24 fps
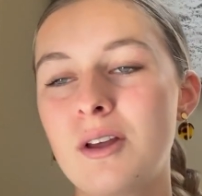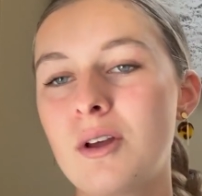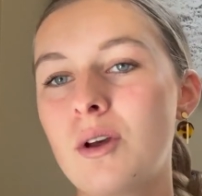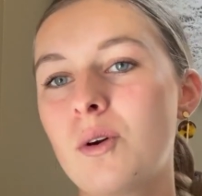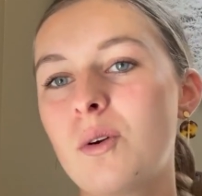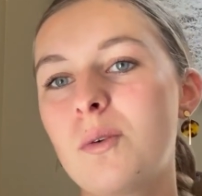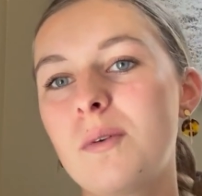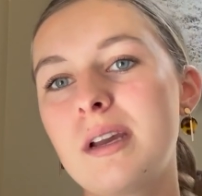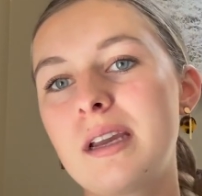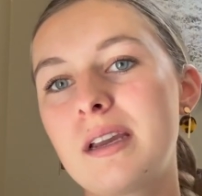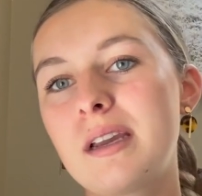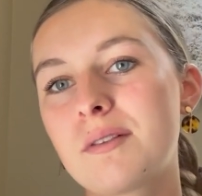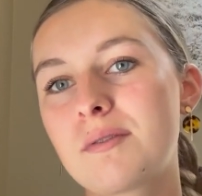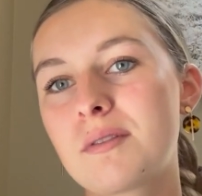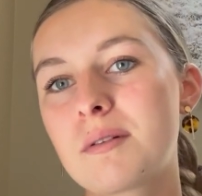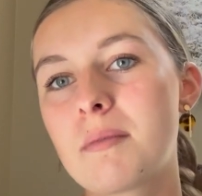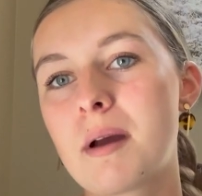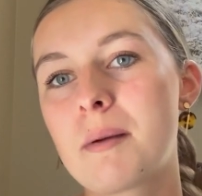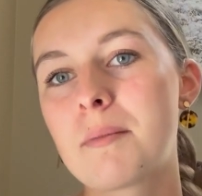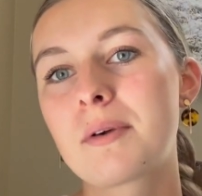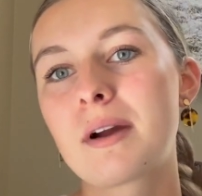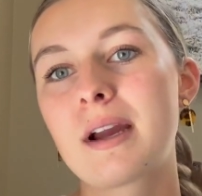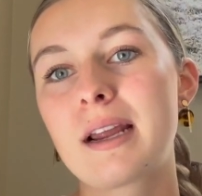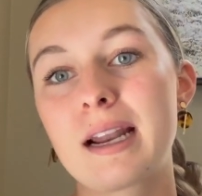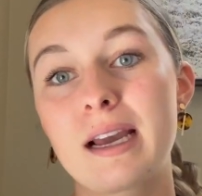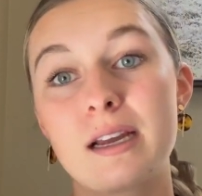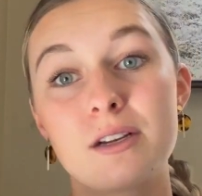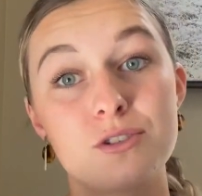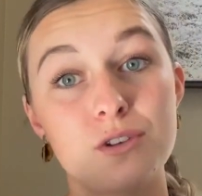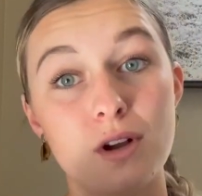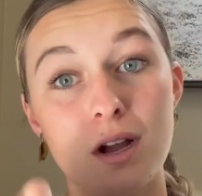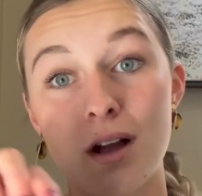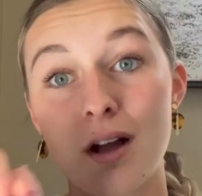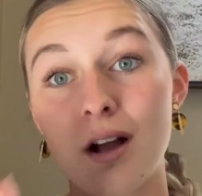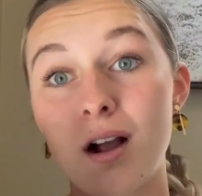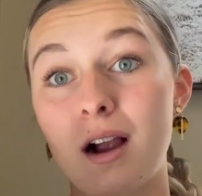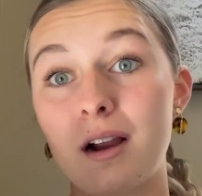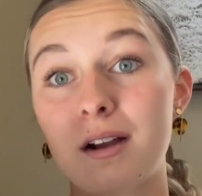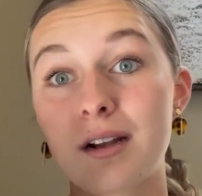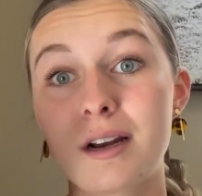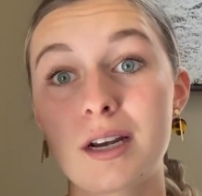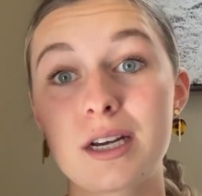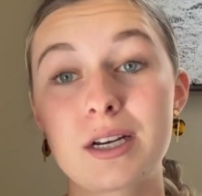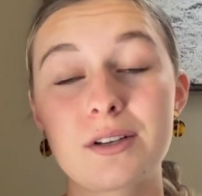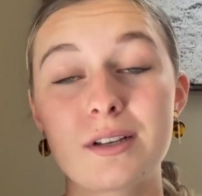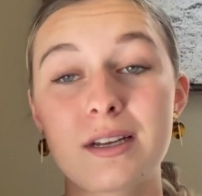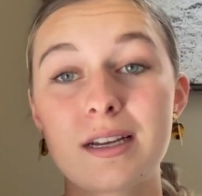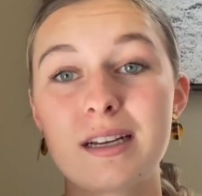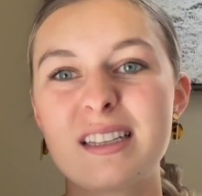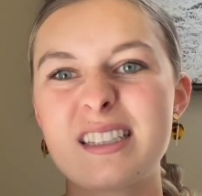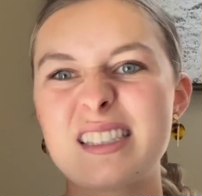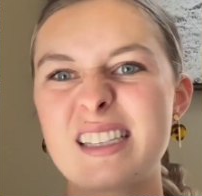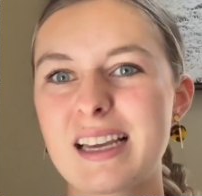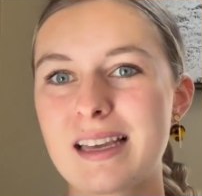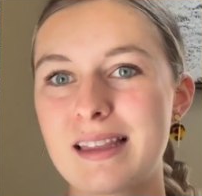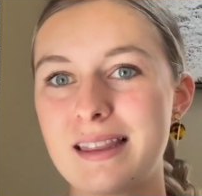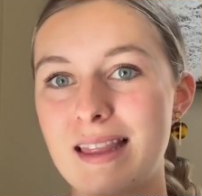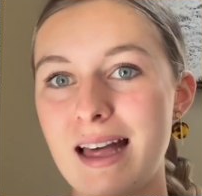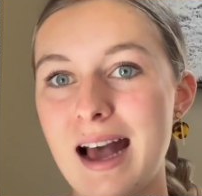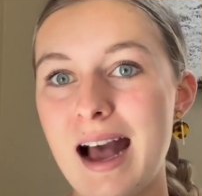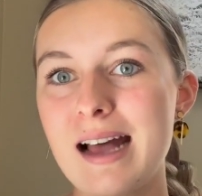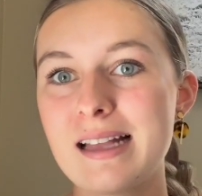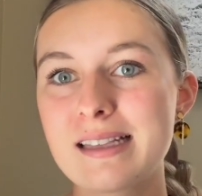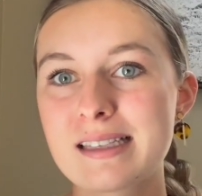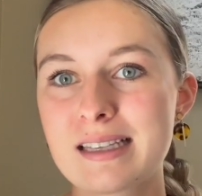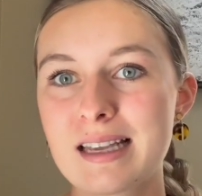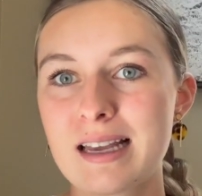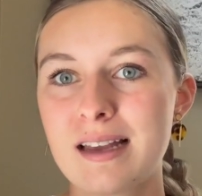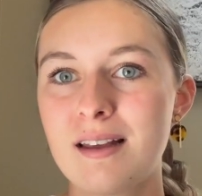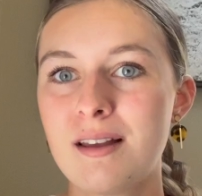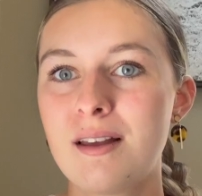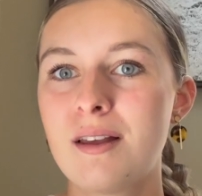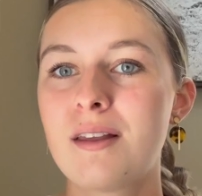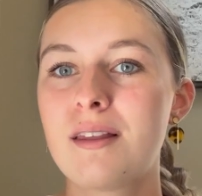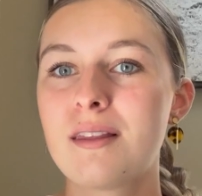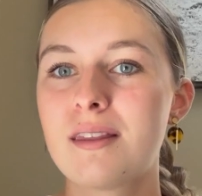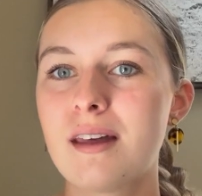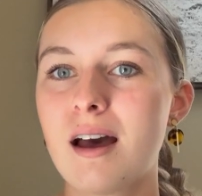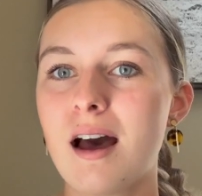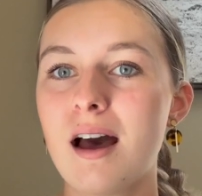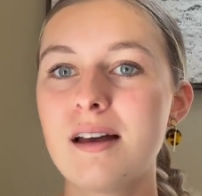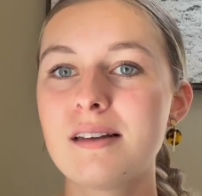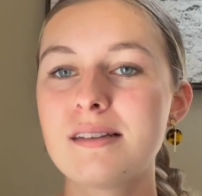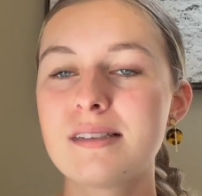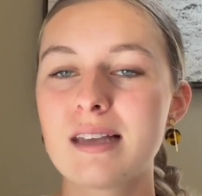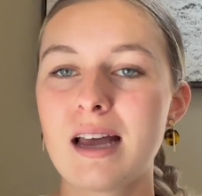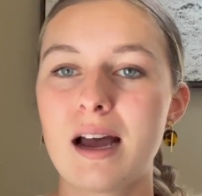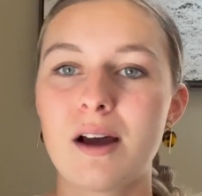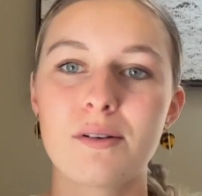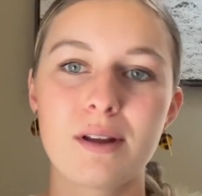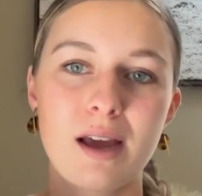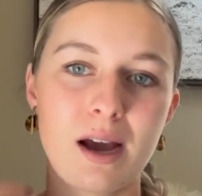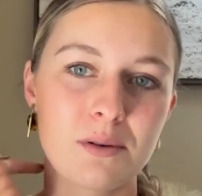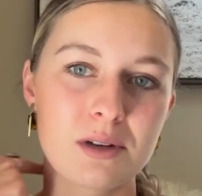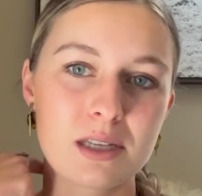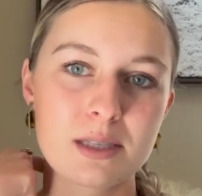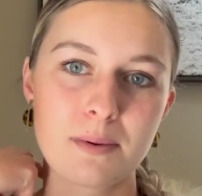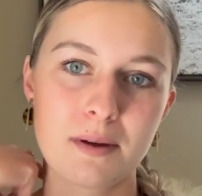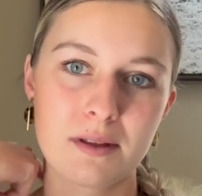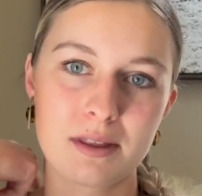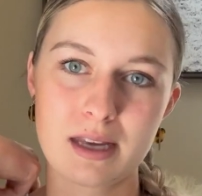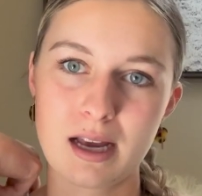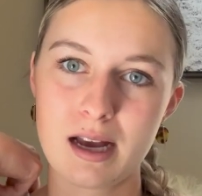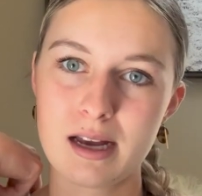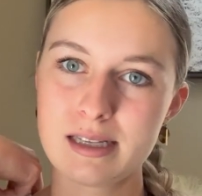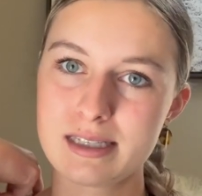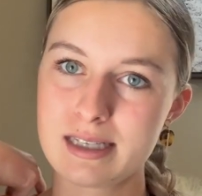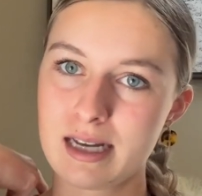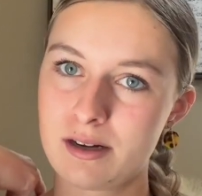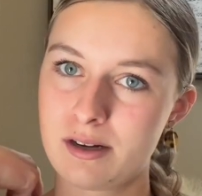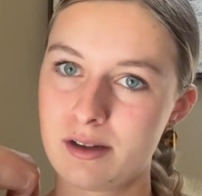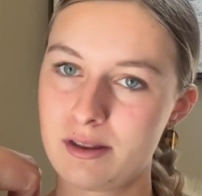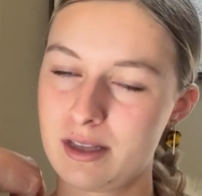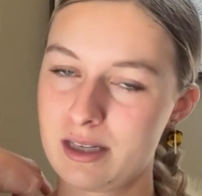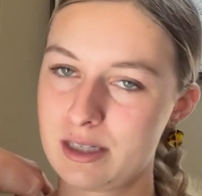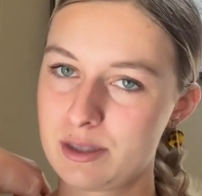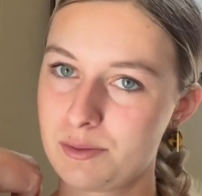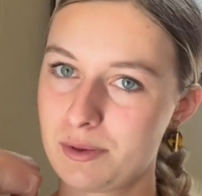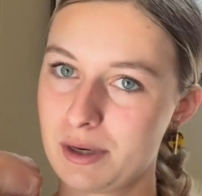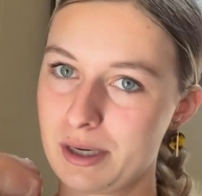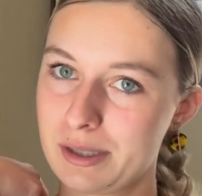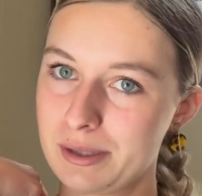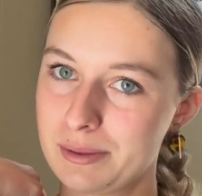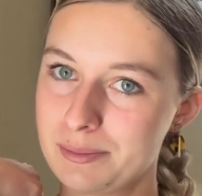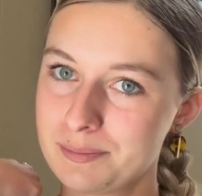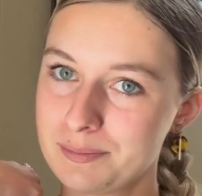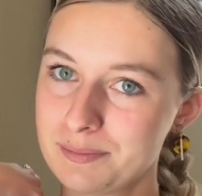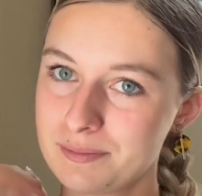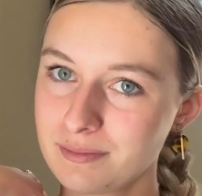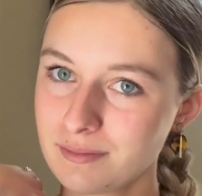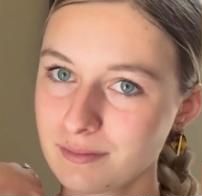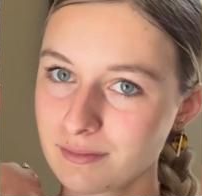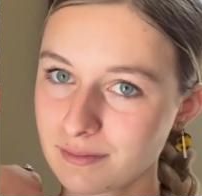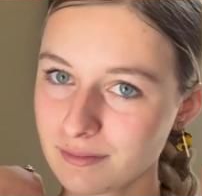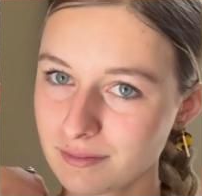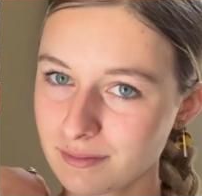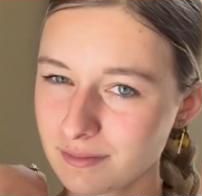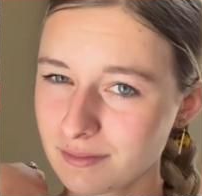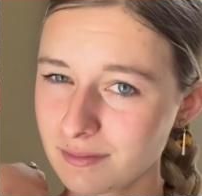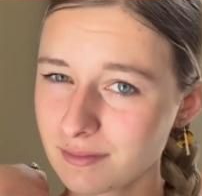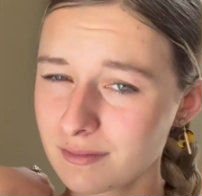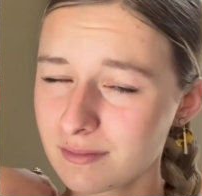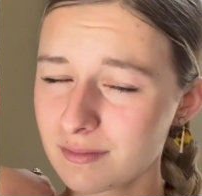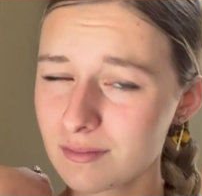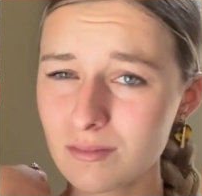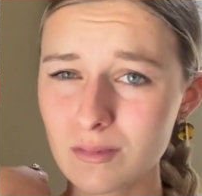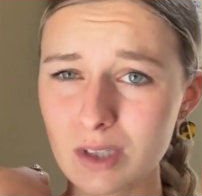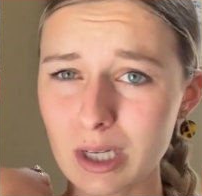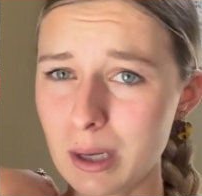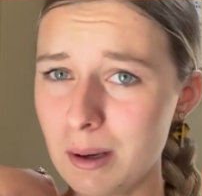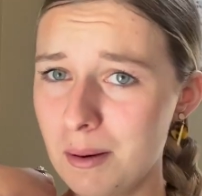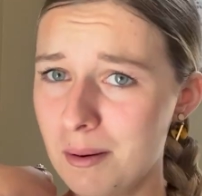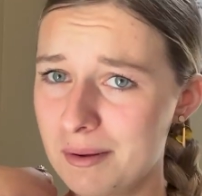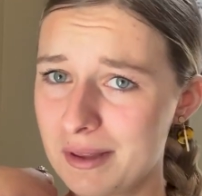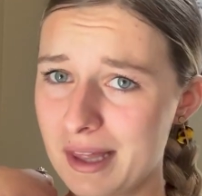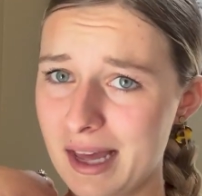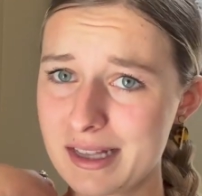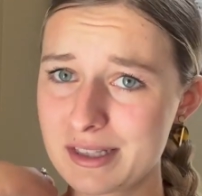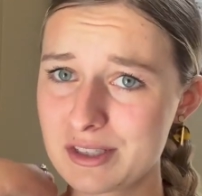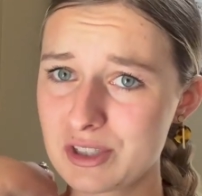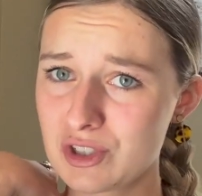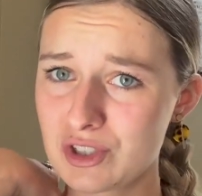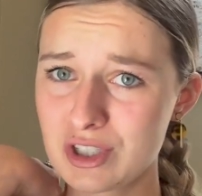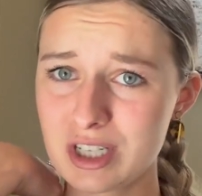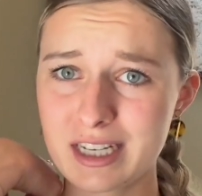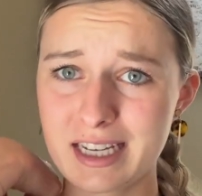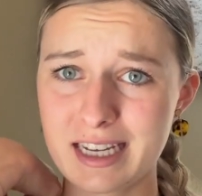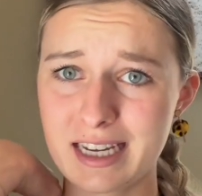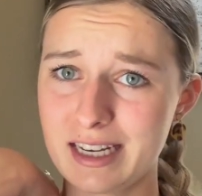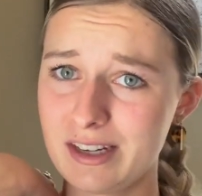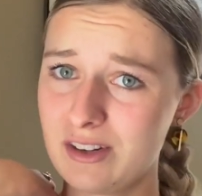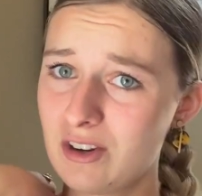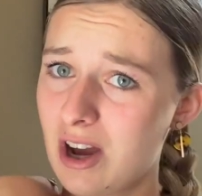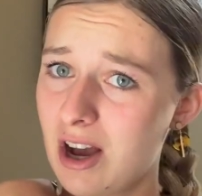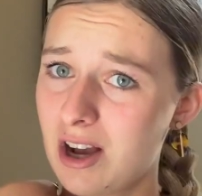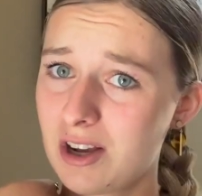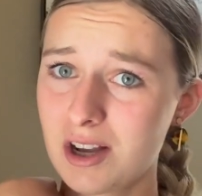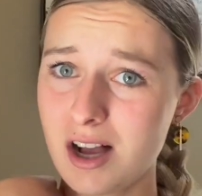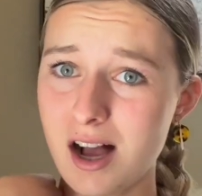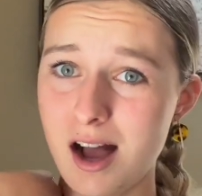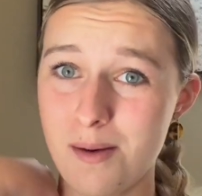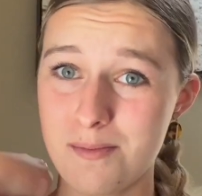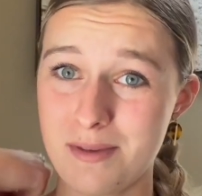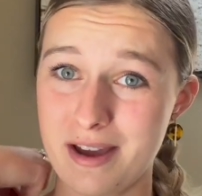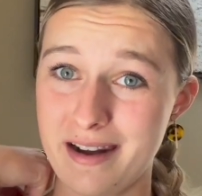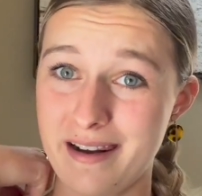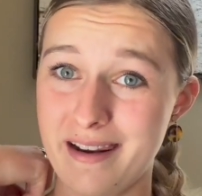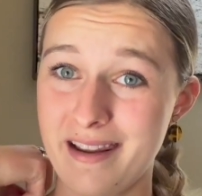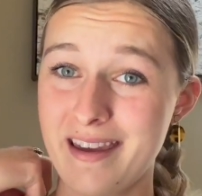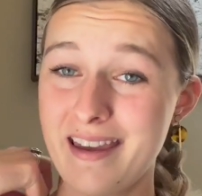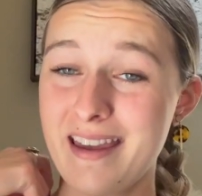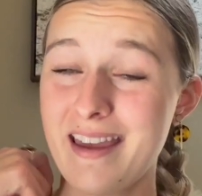We can remember it, and I draw a heart under it. Say that's the sound, how we spell the sound in this word. Well, that's tricky, not common.